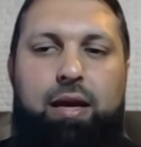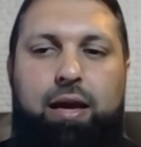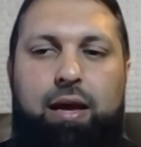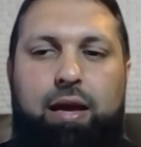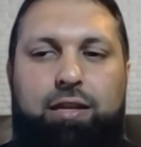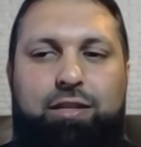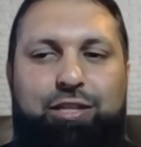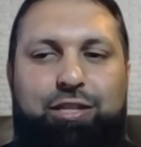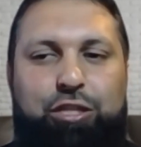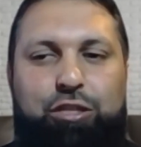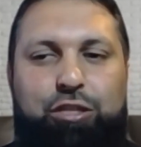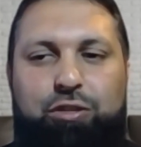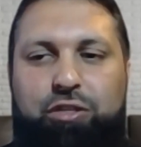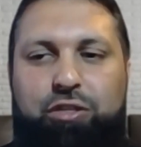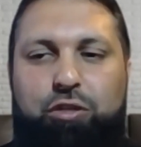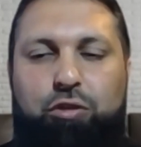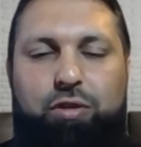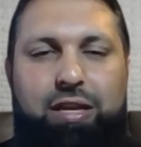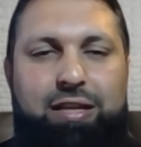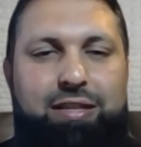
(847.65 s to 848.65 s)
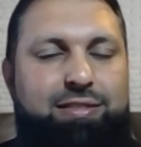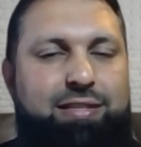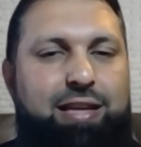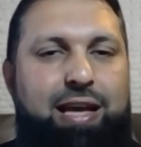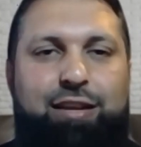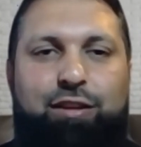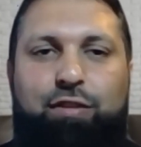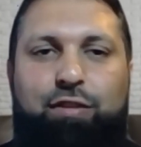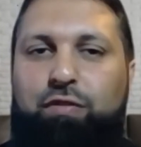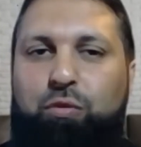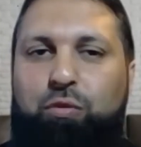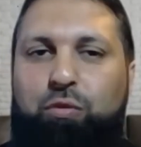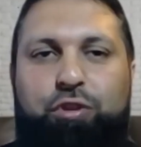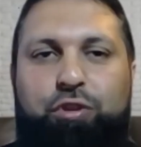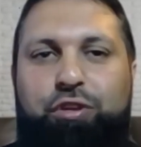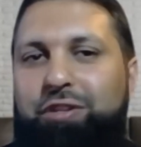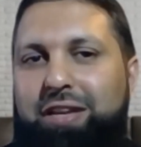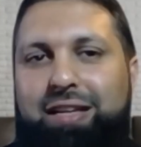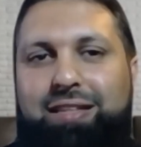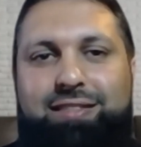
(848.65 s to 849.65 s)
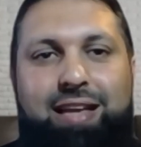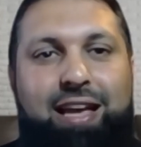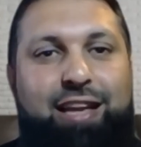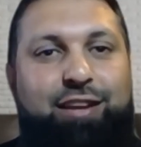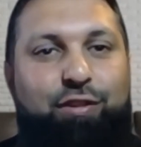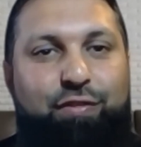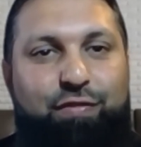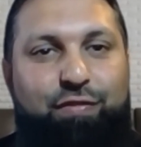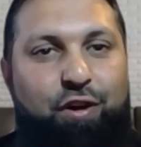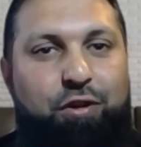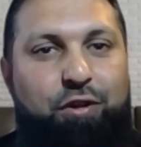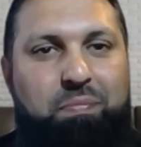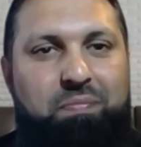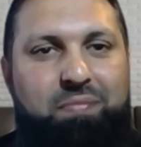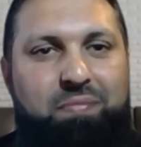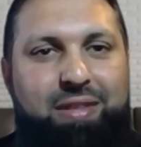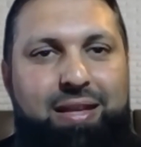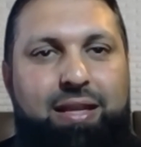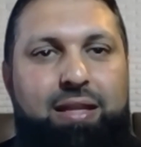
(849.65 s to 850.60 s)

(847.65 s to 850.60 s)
And, you'll get signed off on what you'll get signed off on.